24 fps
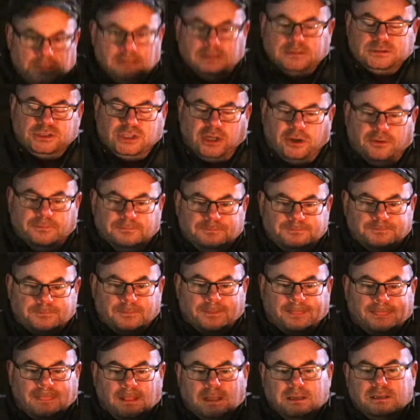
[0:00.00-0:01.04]
So
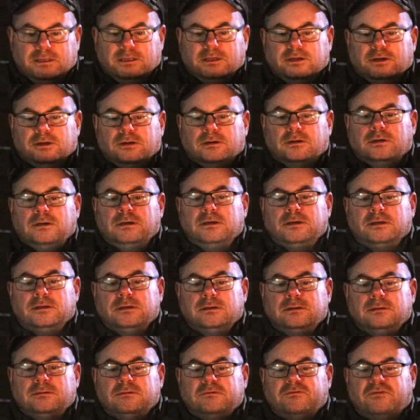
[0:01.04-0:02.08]
you
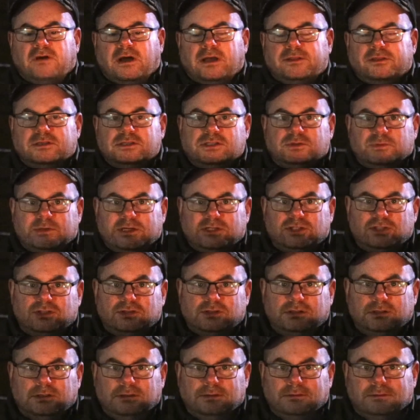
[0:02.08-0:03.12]
find the
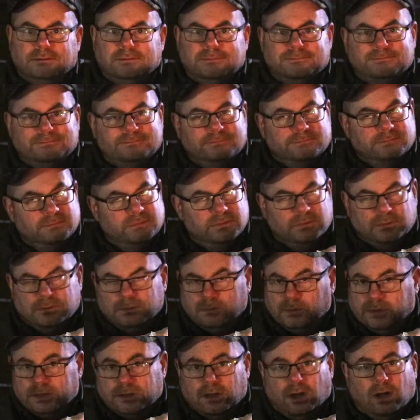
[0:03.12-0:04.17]
switch
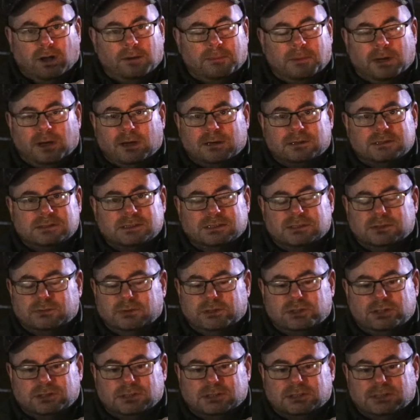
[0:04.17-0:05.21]
with all models. The
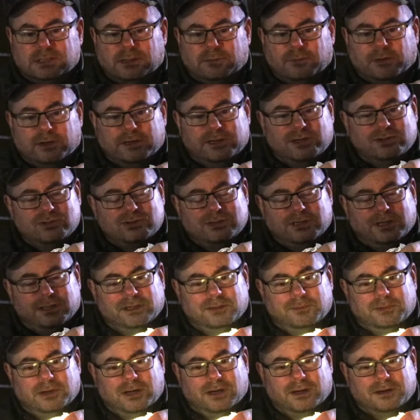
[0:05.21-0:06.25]
switch is somewhere usually on the
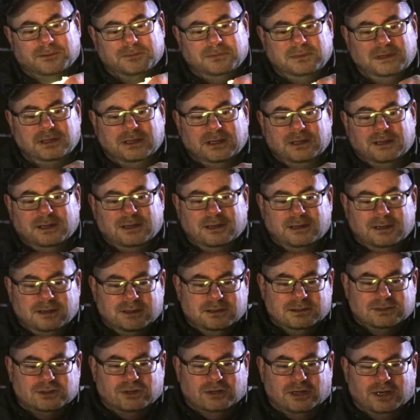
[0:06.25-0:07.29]
bottom.
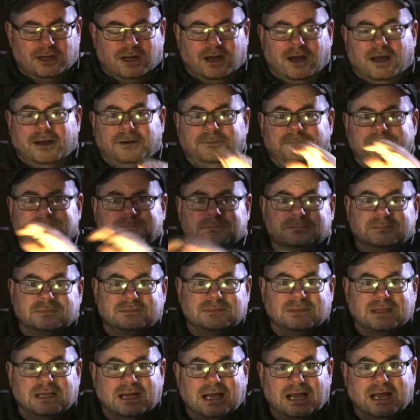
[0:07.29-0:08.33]
Turn it on
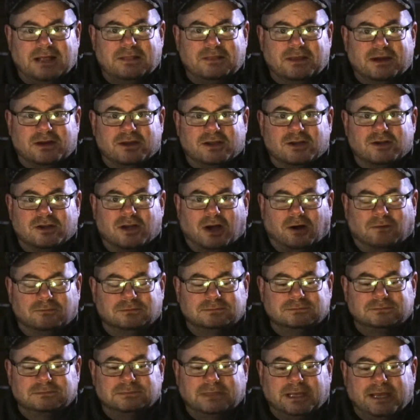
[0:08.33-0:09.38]
and there you go.
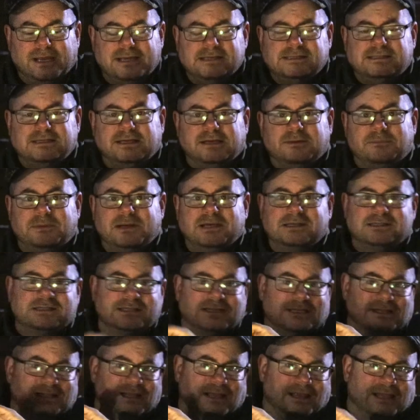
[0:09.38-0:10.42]
Easy
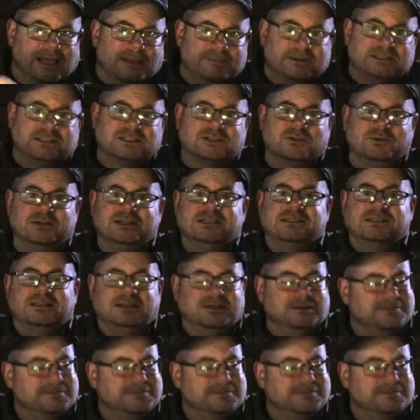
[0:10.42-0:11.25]
peasy lemon squeezy.